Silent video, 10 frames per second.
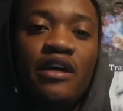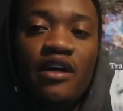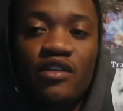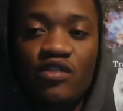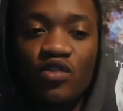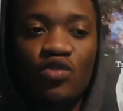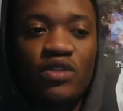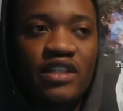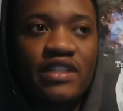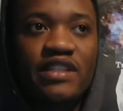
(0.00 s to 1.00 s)
So you
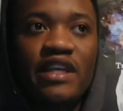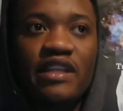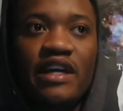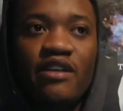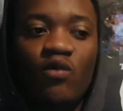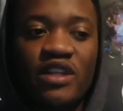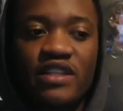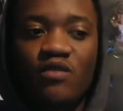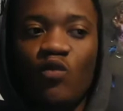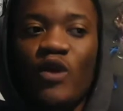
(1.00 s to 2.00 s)
did say that
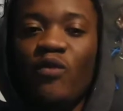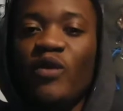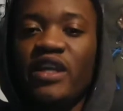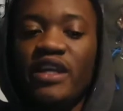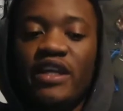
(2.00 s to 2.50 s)
when we